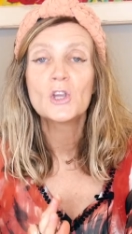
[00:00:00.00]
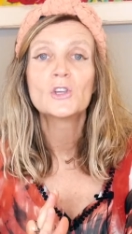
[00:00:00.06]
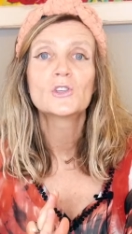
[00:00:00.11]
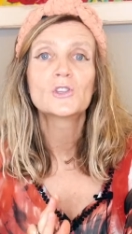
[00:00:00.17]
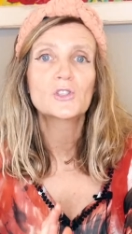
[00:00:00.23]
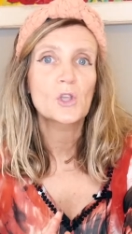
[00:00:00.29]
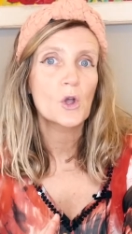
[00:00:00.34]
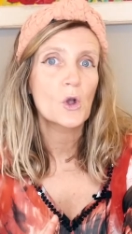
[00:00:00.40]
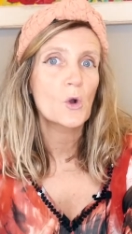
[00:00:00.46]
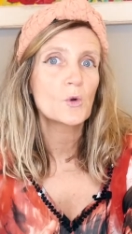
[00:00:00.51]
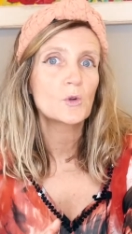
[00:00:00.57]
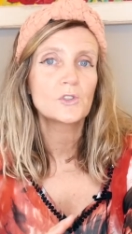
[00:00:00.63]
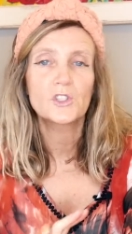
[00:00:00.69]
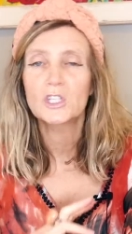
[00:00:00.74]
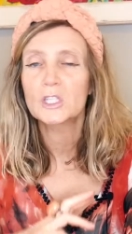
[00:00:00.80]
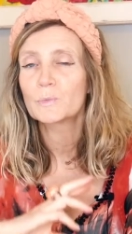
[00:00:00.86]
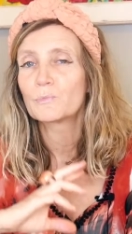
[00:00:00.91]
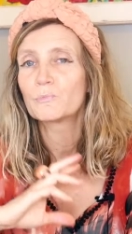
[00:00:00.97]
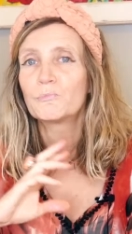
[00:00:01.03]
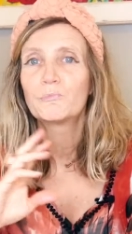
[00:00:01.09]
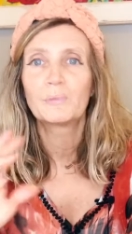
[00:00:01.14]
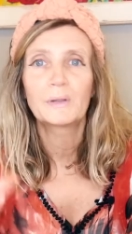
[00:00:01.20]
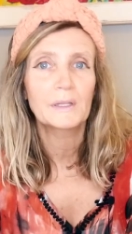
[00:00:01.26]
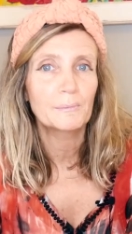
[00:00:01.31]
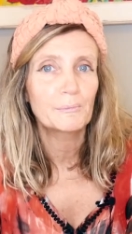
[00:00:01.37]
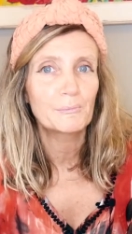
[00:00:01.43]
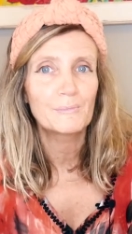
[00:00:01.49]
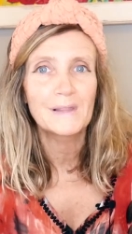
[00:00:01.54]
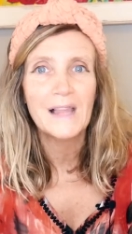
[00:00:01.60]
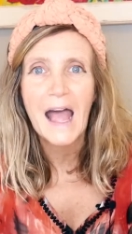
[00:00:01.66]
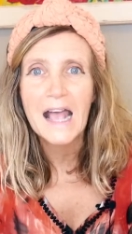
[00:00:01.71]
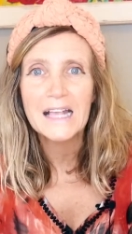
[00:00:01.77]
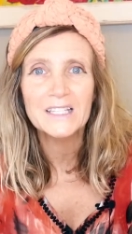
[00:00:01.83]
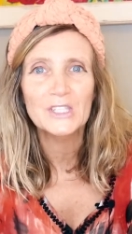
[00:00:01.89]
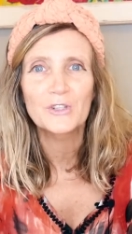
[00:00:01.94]
So just
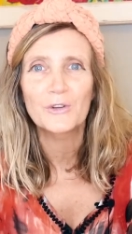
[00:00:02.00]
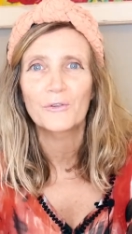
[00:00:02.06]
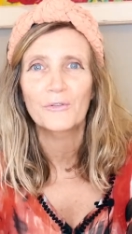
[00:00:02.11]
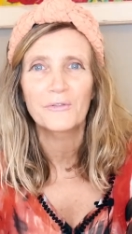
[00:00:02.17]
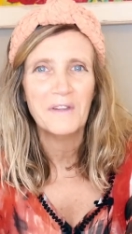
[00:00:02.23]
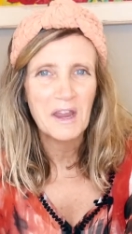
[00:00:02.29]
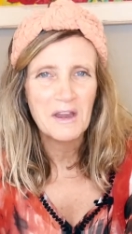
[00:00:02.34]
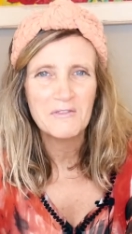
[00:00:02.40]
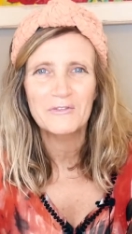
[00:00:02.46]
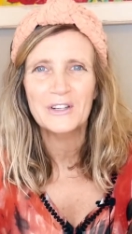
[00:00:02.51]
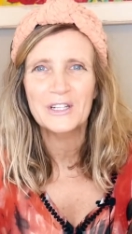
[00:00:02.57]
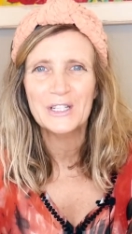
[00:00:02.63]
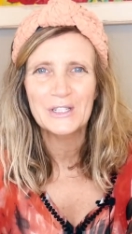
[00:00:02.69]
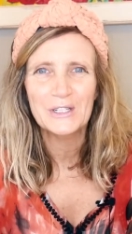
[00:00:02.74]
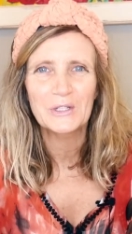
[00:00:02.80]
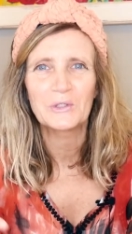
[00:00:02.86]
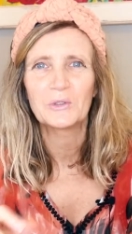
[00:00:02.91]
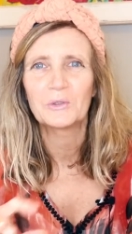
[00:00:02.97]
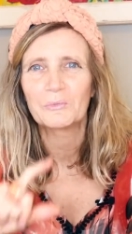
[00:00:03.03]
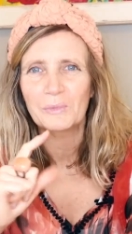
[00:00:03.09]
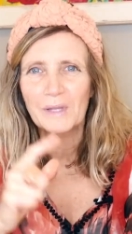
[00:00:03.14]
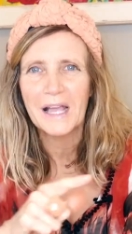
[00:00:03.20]
blast your favorite tune.